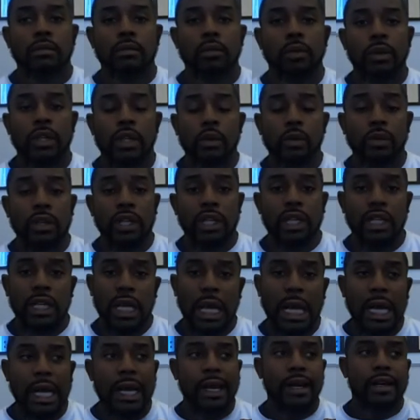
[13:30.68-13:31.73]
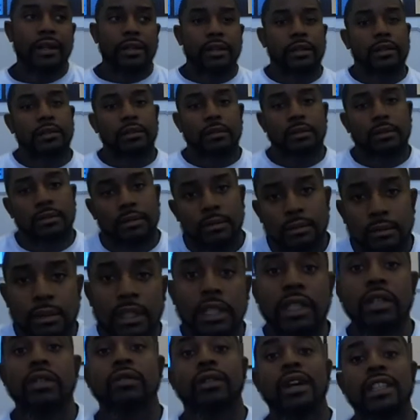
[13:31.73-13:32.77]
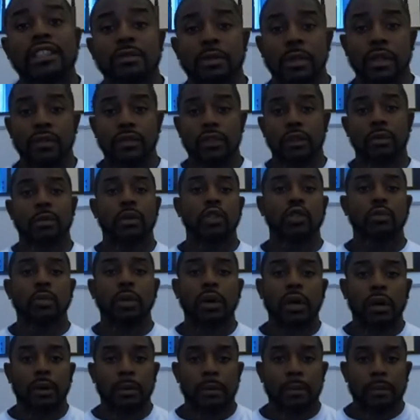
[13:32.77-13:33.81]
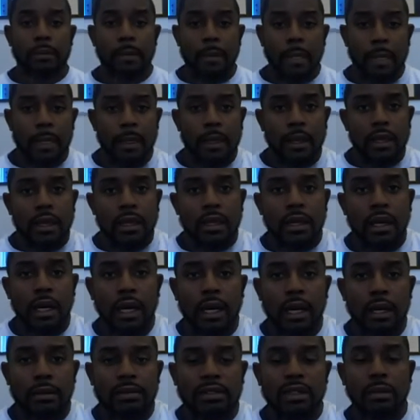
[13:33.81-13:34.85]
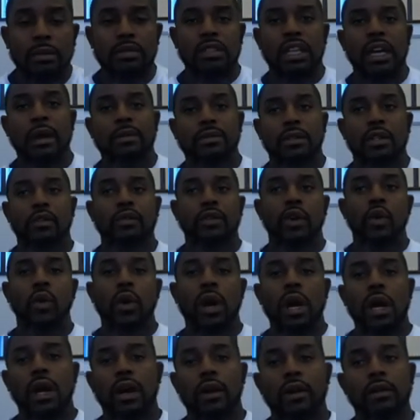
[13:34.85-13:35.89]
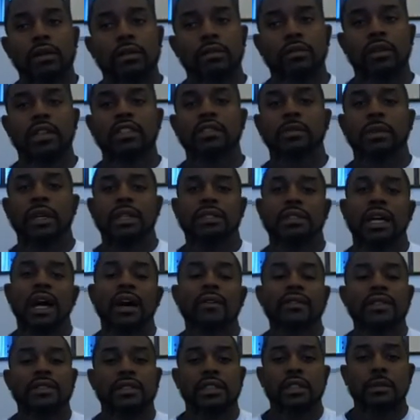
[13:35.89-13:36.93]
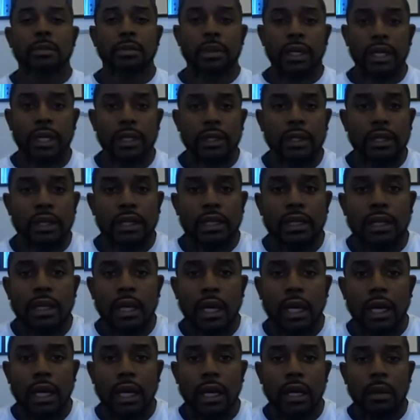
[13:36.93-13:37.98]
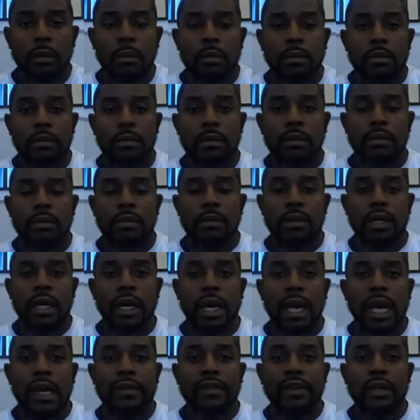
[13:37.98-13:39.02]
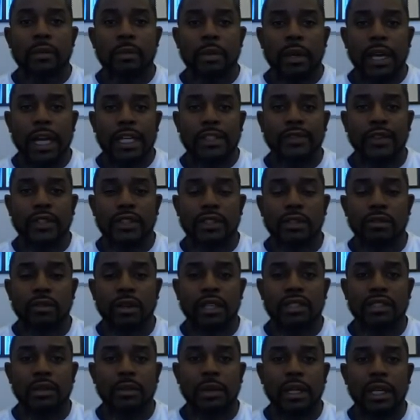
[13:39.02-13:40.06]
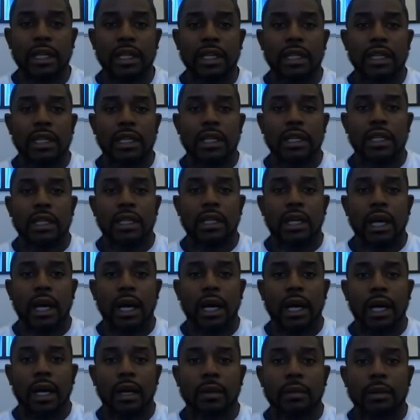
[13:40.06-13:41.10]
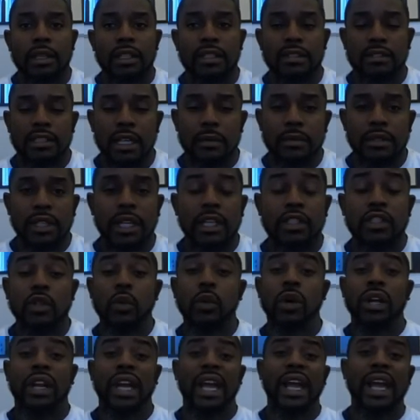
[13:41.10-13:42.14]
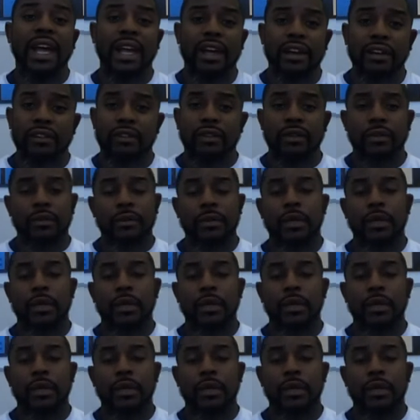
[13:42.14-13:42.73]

when you want to get hired, you need a resume for the most part. Some jobs don't require resumes, obviously, but having a bass fishing resume is something that you want to have.